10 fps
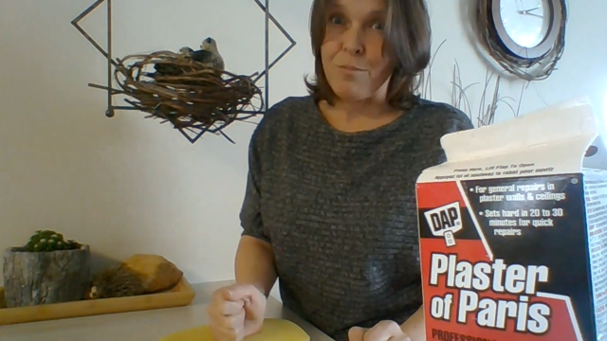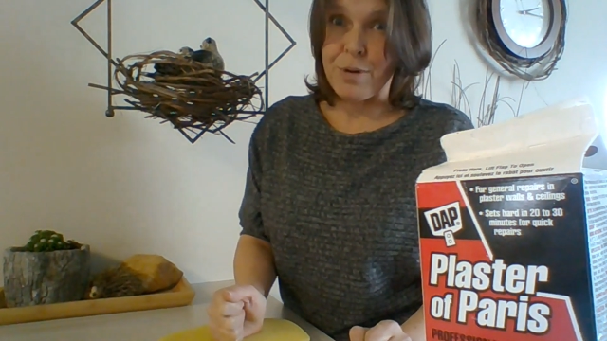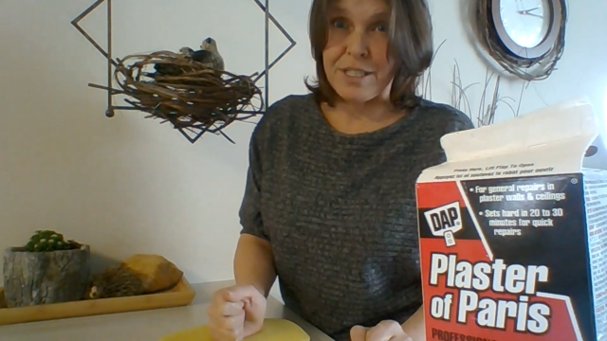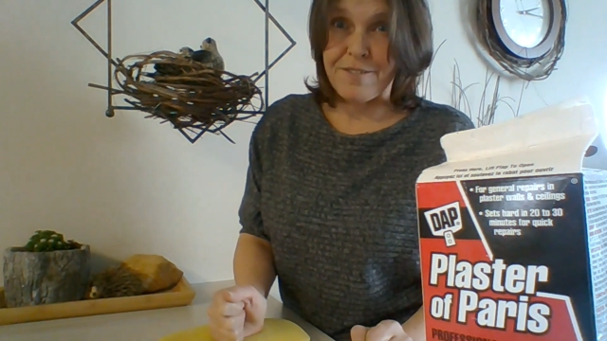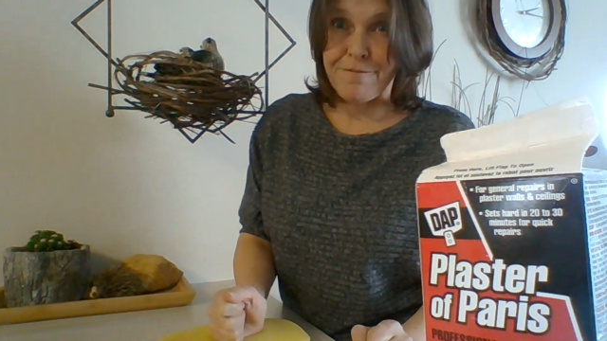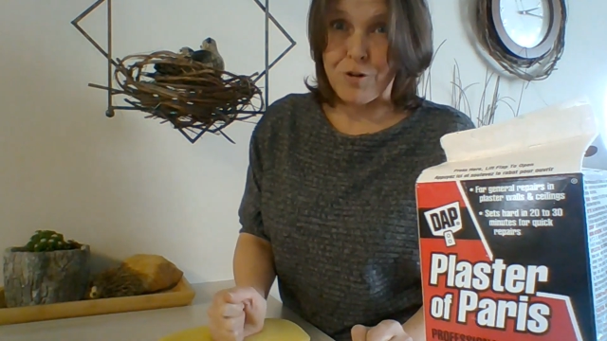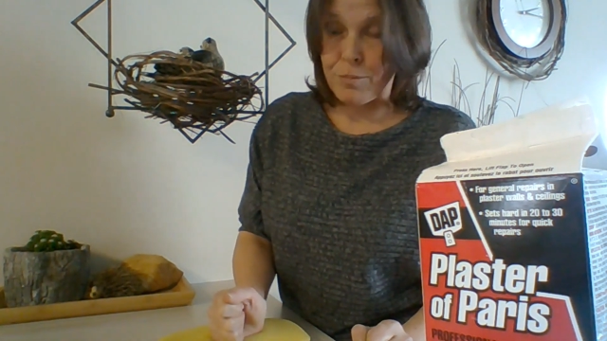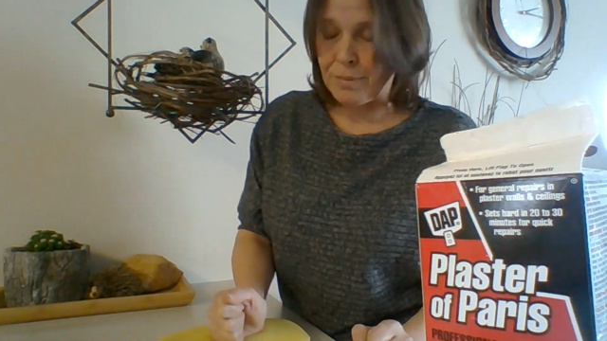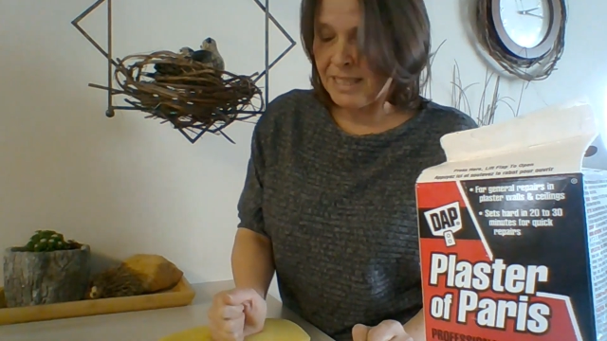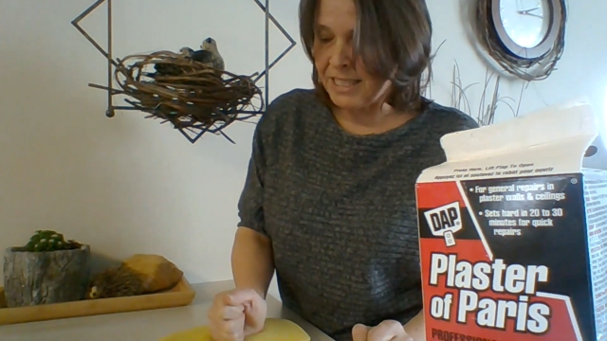Press
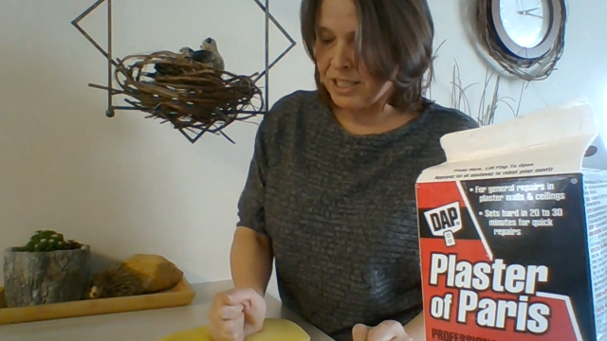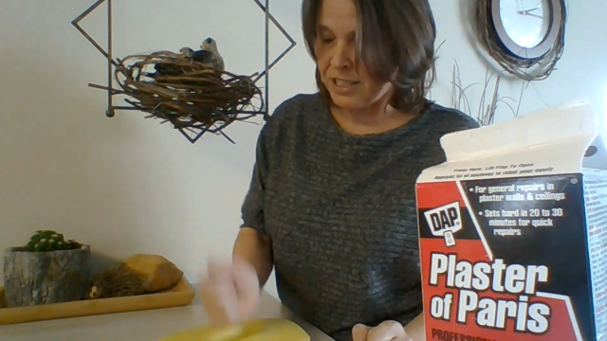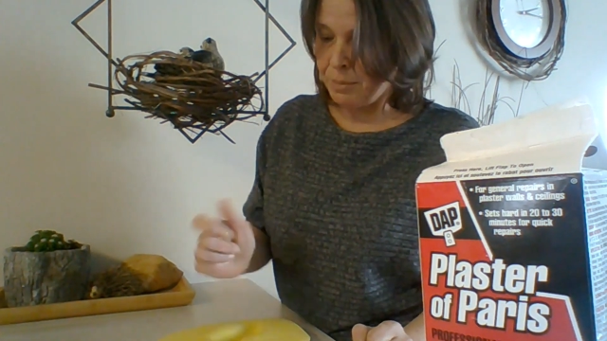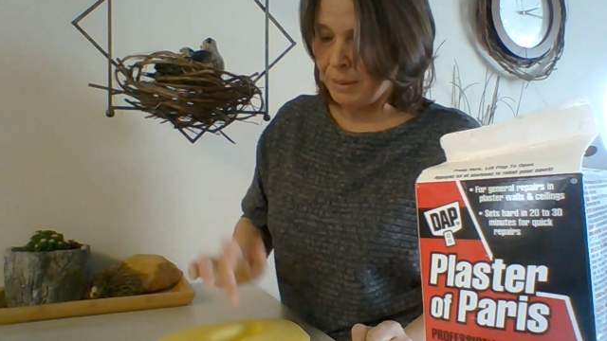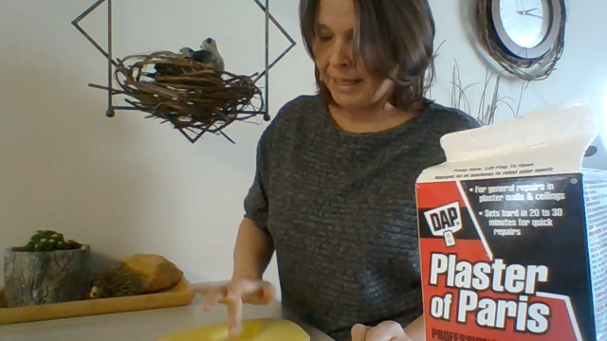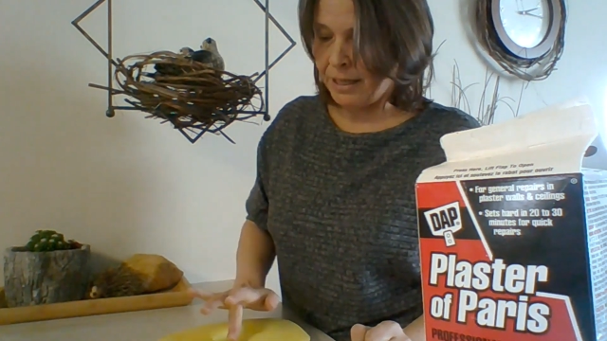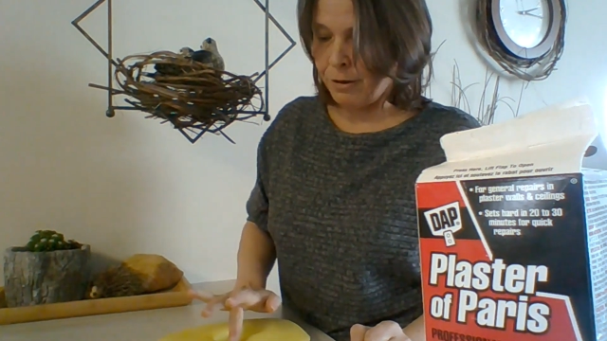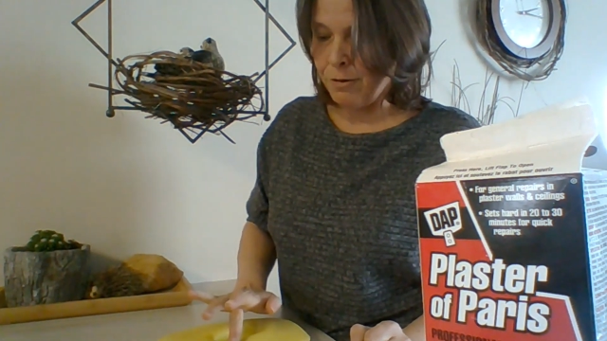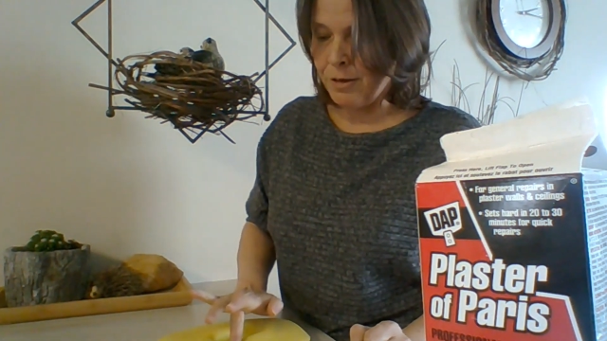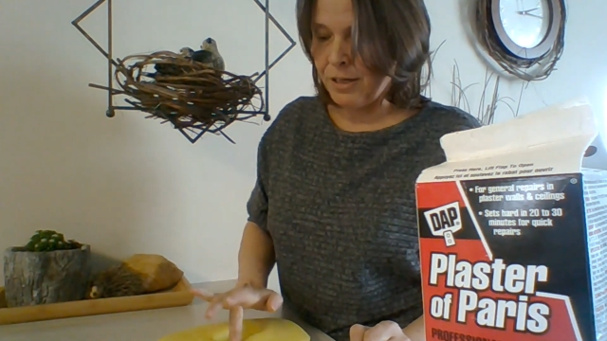firmly into the
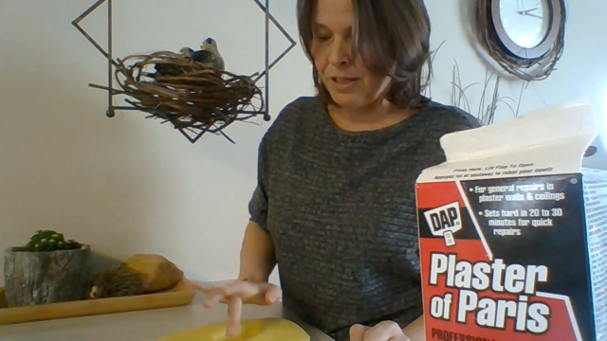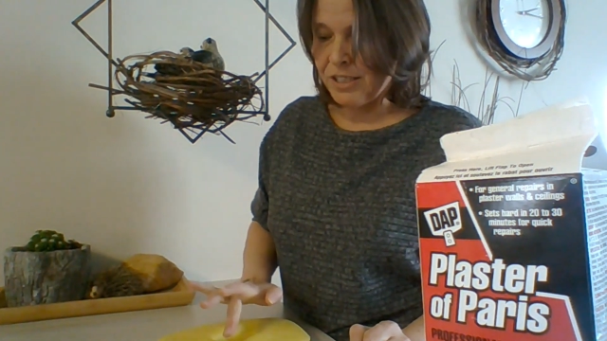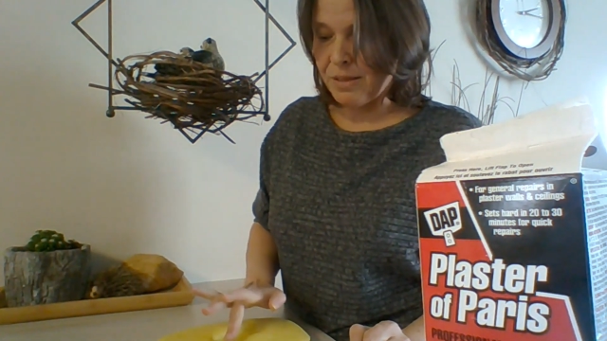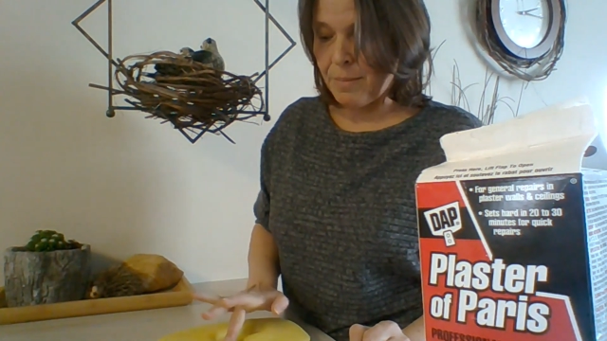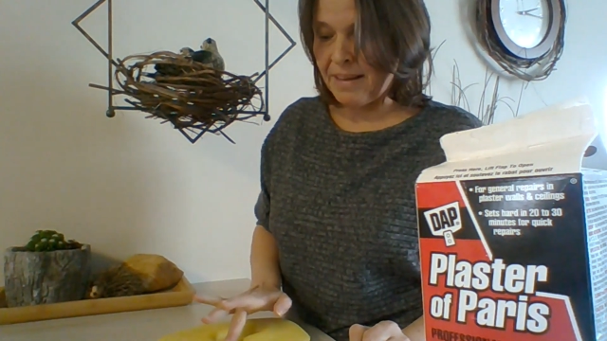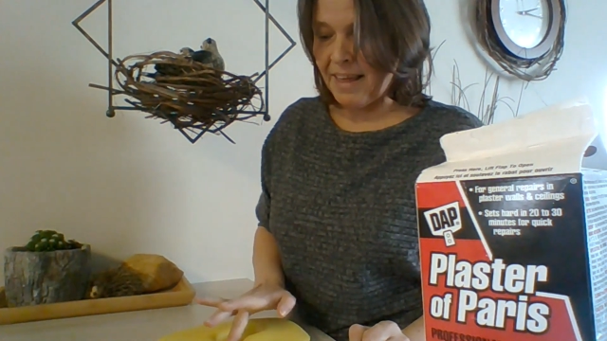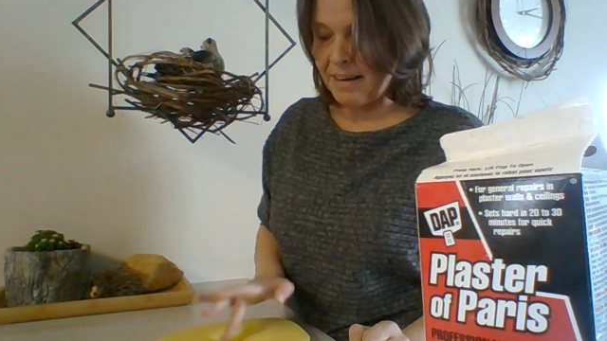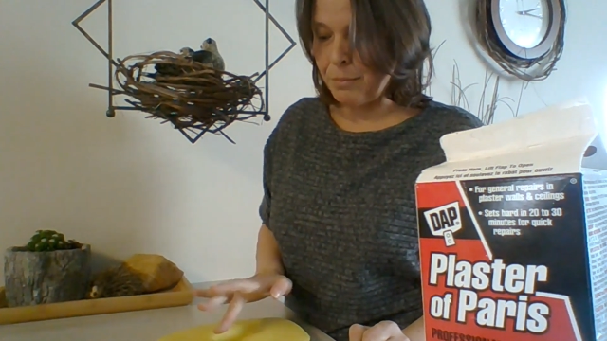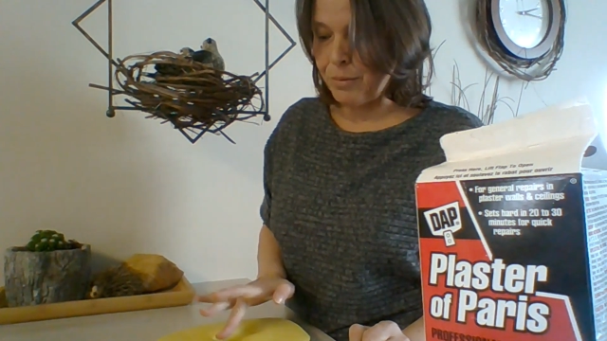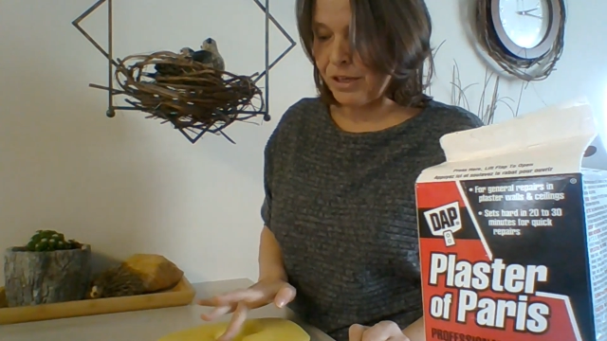Play-Doh to make that
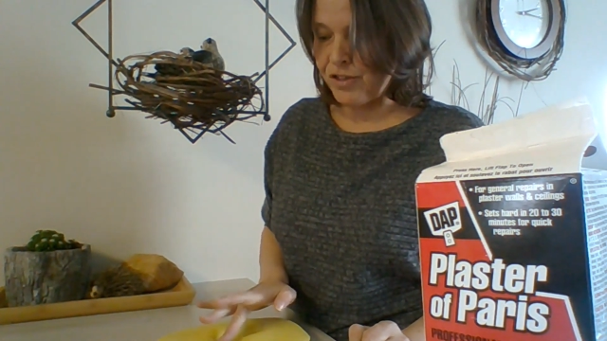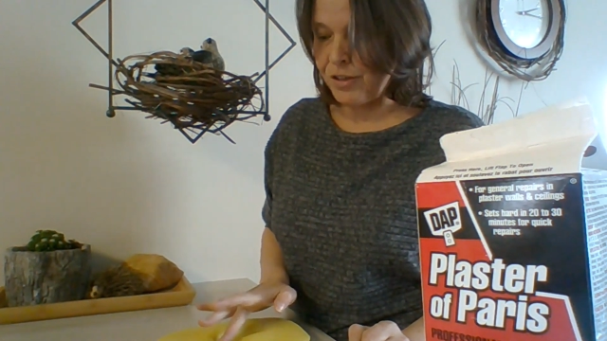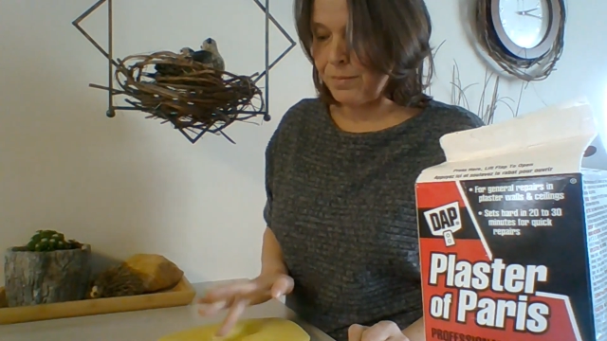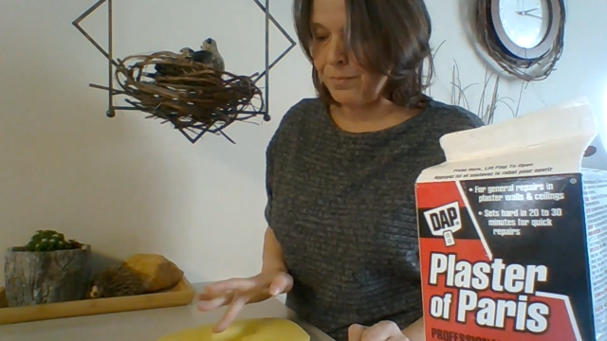impression.